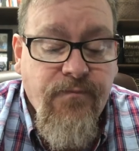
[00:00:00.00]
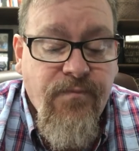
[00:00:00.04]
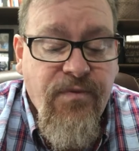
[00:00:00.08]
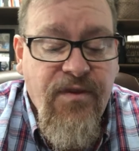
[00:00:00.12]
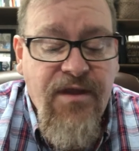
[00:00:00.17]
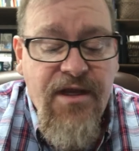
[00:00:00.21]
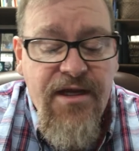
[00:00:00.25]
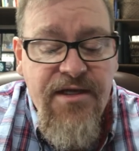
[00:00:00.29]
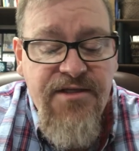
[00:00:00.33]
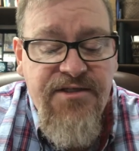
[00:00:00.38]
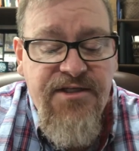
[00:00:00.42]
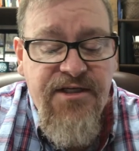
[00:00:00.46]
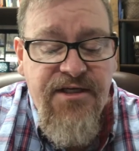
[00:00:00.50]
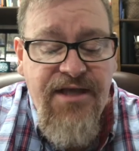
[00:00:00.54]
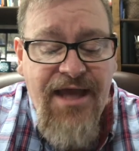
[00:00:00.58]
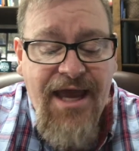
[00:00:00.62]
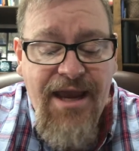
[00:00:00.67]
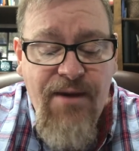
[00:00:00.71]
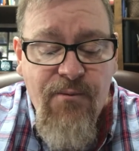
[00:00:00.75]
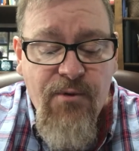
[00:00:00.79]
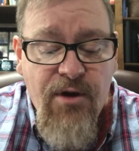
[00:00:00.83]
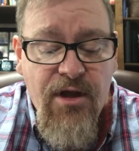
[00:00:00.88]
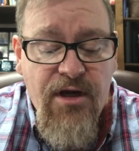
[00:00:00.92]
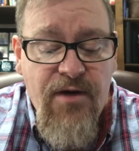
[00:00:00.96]
And today
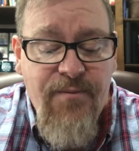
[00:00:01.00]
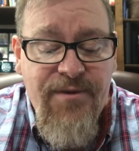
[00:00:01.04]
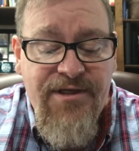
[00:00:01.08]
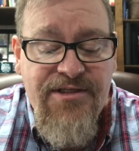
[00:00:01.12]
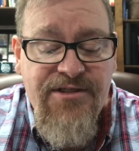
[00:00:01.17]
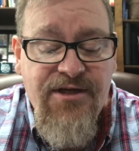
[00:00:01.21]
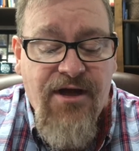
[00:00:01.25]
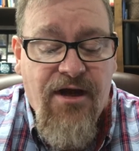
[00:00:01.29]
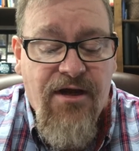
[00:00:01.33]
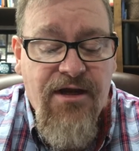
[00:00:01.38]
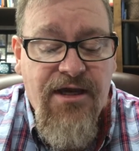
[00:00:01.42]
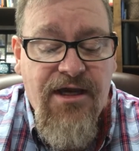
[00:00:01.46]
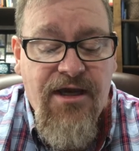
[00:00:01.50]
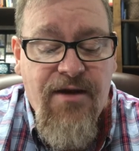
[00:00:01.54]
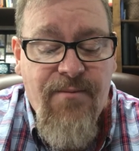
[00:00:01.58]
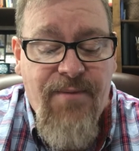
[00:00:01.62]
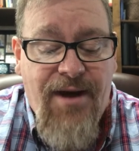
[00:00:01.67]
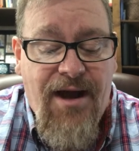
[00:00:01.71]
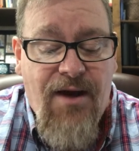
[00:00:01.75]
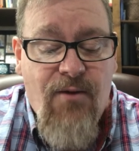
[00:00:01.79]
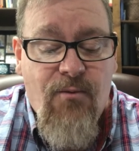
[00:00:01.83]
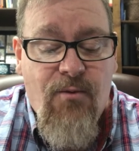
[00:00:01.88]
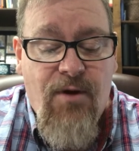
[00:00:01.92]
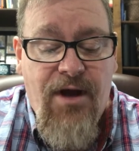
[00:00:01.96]
we're going to be talking
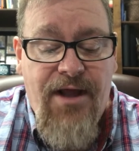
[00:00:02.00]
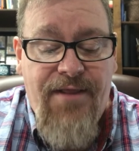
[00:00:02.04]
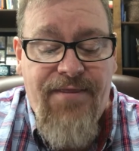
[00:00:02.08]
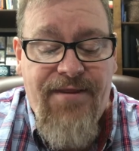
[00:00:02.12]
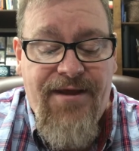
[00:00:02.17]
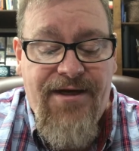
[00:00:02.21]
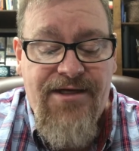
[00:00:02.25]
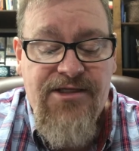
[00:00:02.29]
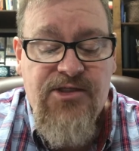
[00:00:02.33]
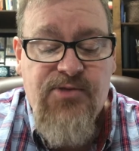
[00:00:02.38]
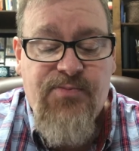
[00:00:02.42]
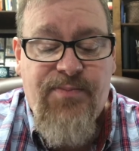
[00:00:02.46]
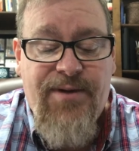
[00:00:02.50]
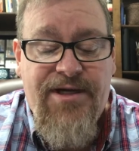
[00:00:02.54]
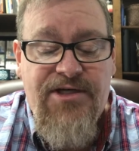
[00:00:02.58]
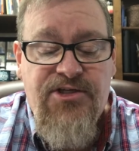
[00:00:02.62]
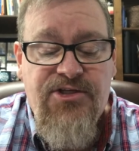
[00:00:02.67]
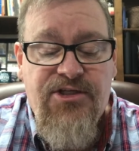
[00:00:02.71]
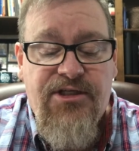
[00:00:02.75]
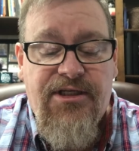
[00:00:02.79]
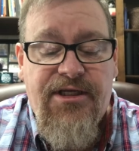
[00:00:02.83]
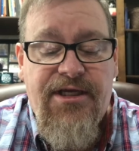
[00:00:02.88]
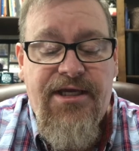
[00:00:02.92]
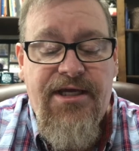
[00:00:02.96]
about one that
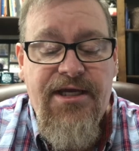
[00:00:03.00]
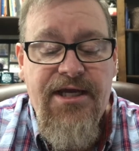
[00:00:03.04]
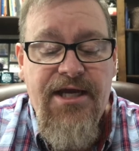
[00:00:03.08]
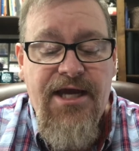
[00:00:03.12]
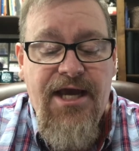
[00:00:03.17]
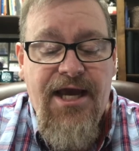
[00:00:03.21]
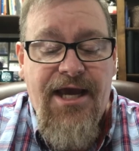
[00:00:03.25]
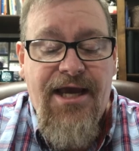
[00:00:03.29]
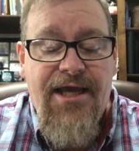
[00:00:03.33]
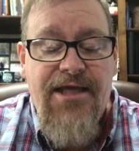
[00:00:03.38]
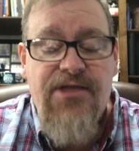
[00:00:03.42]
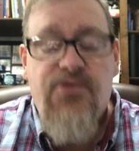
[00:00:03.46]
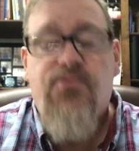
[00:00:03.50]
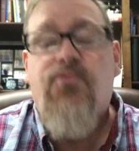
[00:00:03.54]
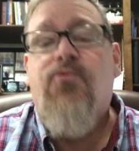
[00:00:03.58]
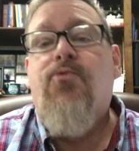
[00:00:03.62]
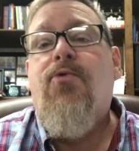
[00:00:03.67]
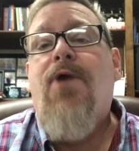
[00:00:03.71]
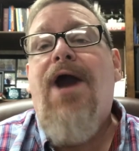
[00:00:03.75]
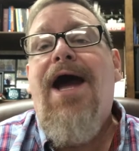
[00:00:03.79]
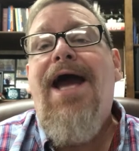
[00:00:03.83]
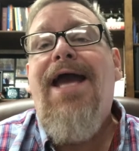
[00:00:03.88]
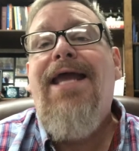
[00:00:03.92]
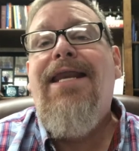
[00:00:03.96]
especially is
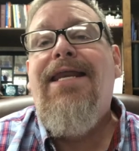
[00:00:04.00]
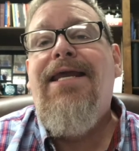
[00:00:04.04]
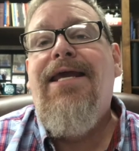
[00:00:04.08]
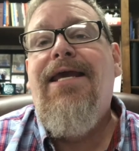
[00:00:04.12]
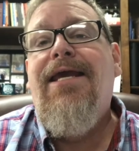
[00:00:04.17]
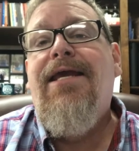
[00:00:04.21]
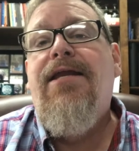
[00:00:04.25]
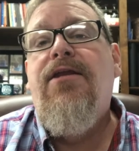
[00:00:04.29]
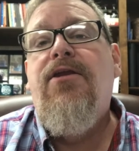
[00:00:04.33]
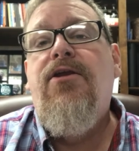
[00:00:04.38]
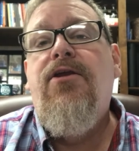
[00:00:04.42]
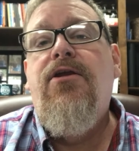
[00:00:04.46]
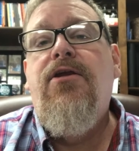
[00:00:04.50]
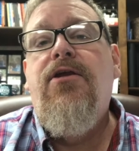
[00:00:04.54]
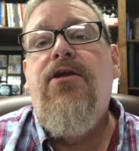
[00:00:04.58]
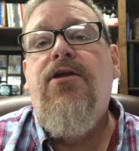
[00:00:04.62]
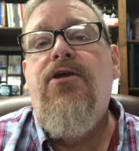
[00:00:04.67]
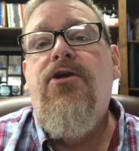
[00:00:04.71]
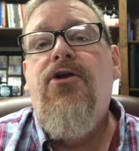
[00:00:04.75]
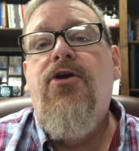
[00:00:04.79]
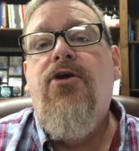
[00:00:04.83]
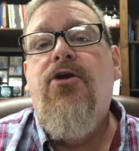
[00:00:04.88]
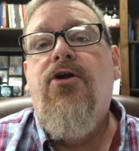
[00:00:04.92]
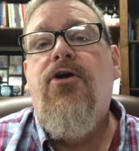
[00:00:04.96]
right in
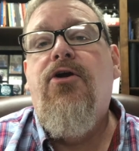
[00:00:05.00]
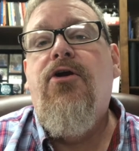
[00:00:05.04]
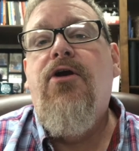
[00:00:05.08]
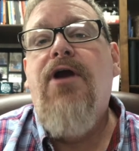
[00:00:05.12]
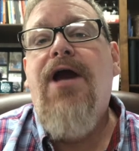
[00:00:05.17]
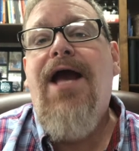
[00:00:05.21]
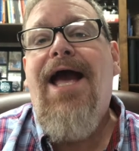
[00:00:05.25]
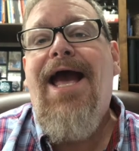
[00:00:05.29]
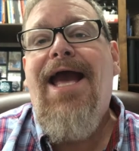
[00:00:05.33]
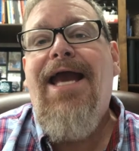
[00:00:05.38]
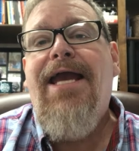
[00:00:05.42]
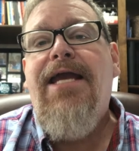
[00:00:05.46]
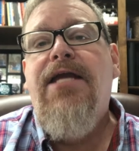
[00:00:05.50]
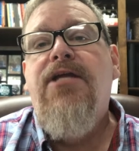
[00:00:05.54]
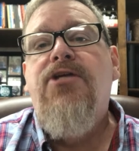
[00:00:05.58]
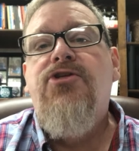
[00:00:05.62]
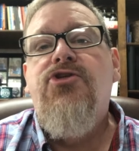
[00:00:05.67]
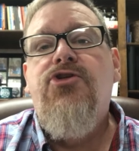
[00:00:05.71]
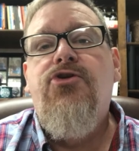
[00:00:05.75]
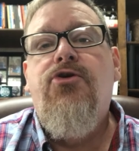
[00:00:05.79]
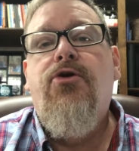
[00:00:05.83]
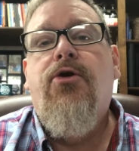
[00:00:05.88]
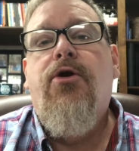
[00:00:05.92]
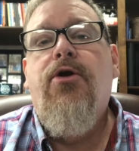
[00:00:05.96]
your
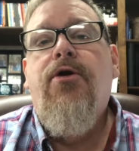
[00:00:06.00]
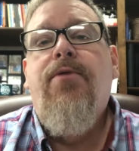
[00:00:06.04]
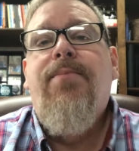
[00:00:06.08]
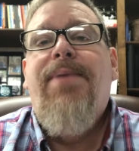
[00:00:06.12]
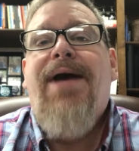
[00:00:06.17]
age group.